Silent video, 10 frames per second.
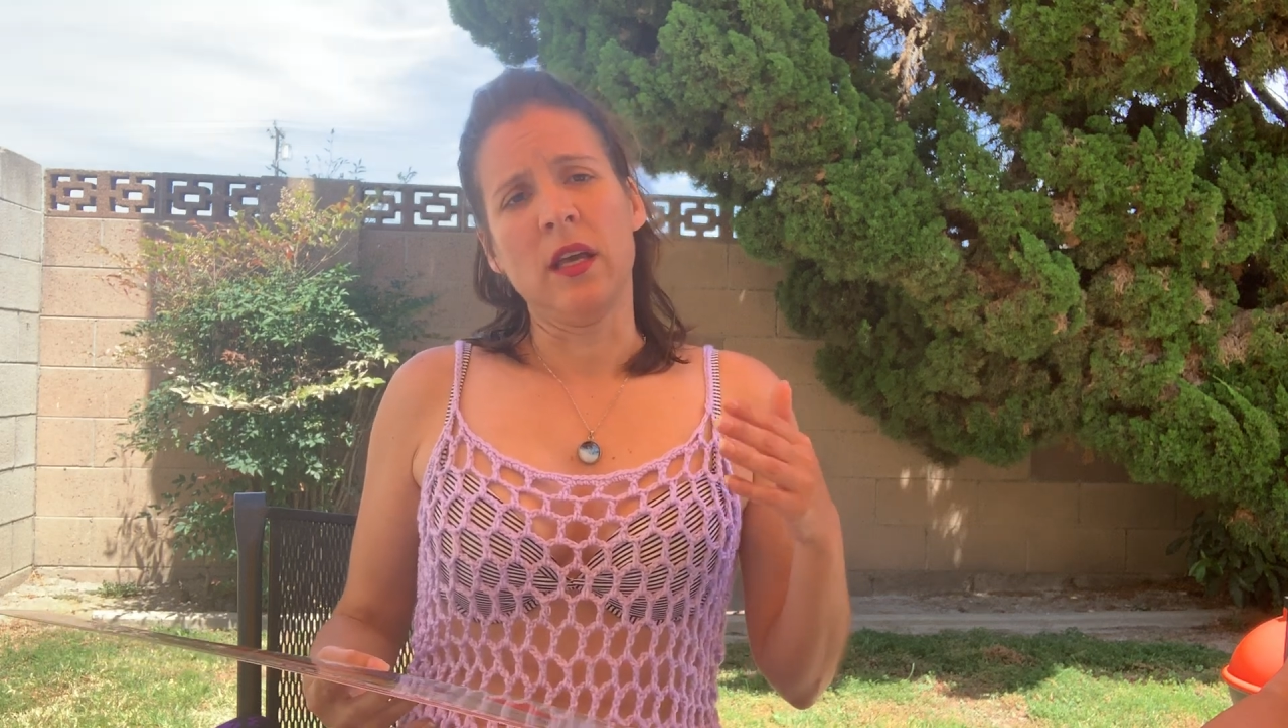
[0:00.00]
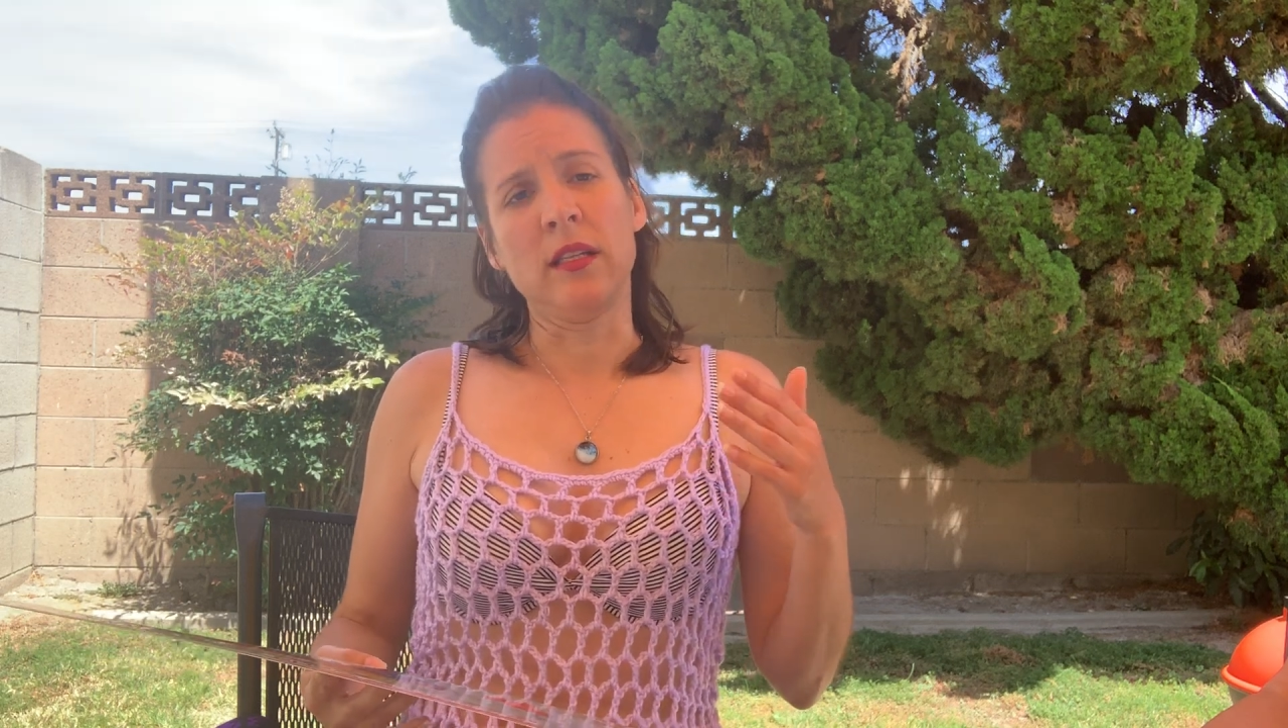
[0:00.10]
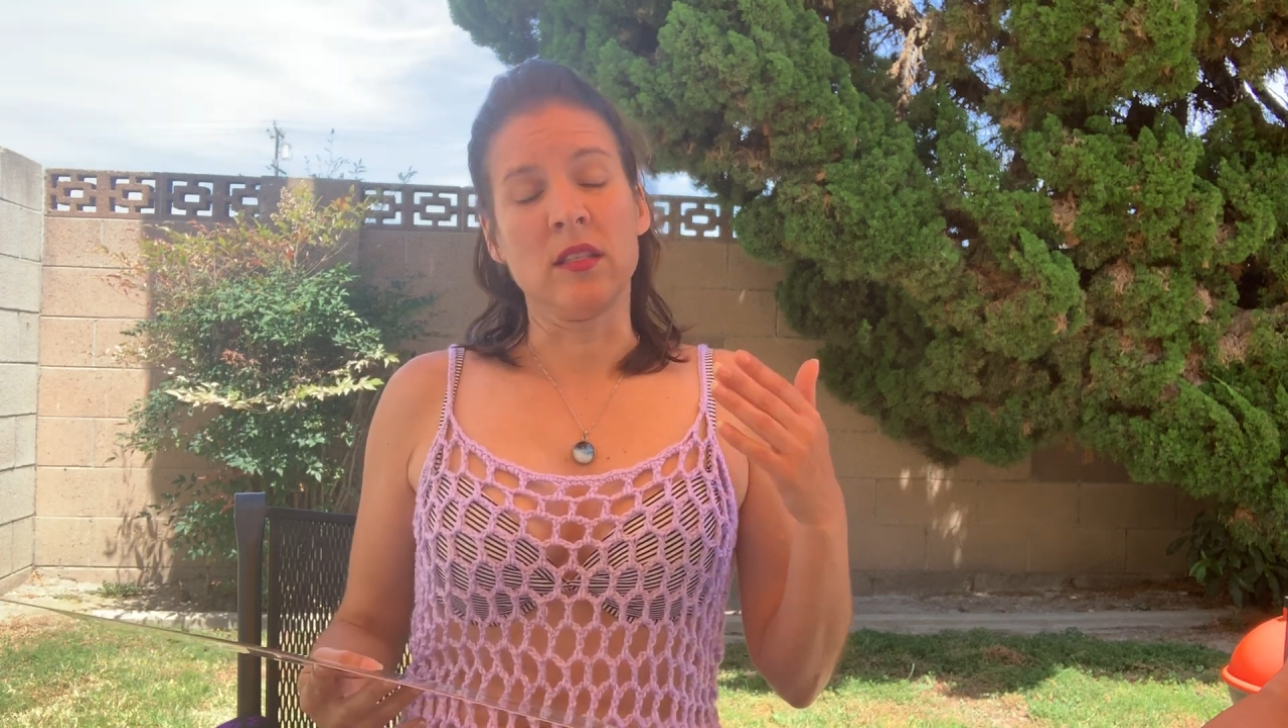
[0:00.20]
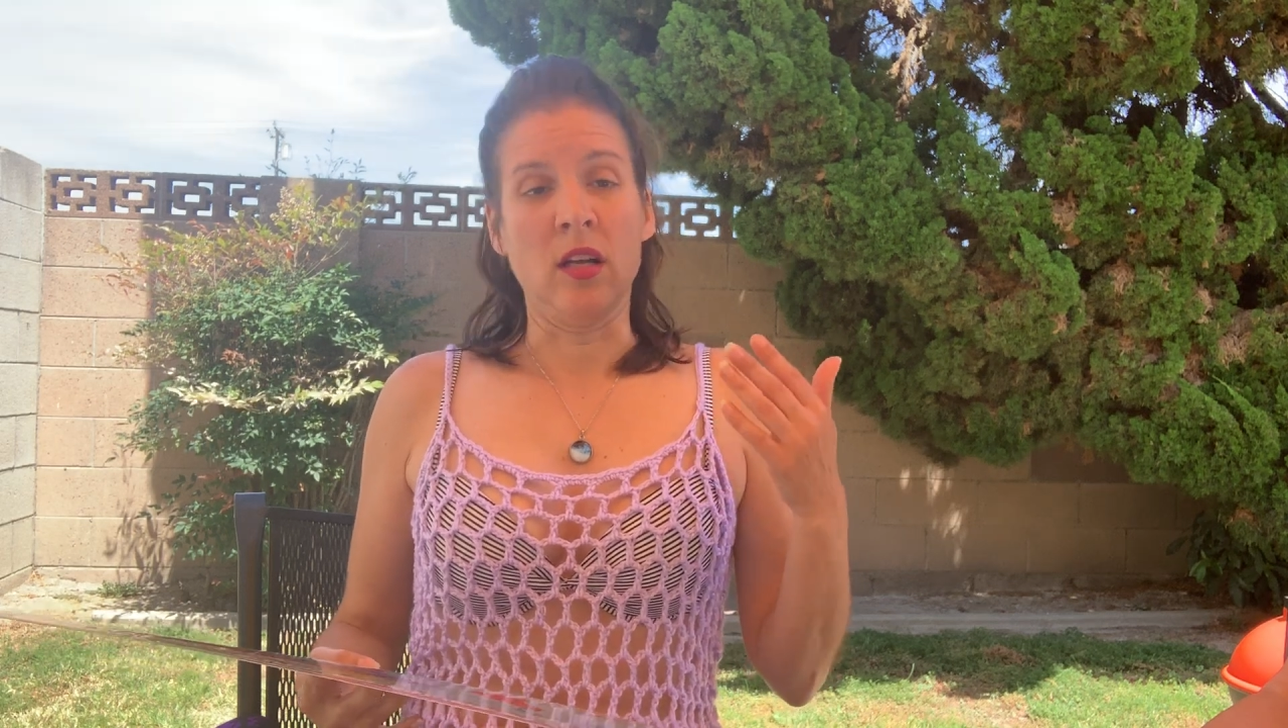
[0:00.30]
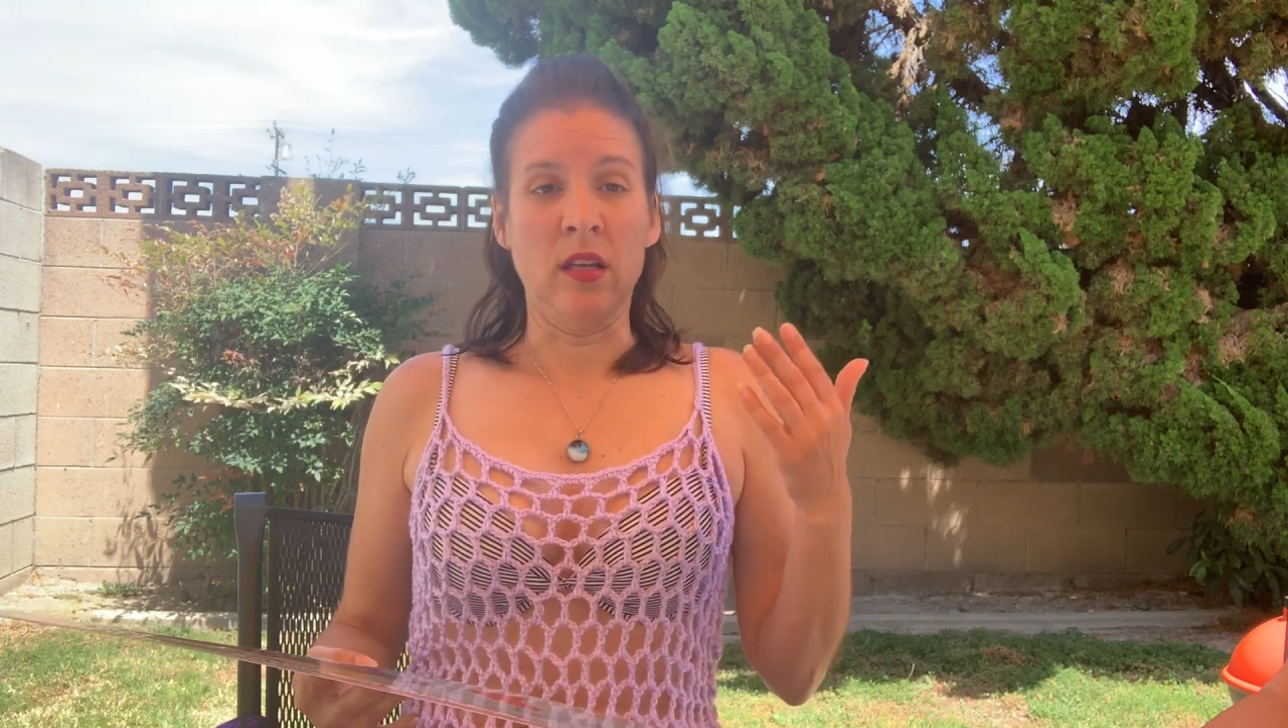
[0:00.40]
as